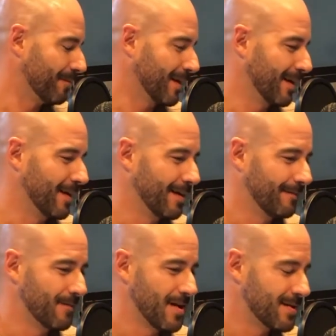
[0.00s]
And
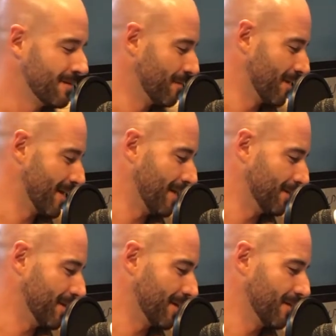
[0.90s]
it didn't work out with
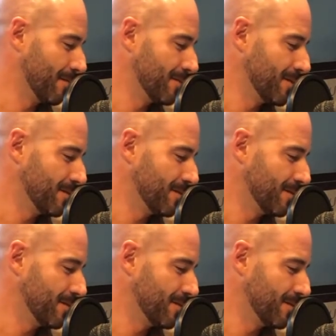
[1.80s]
that girl, but she was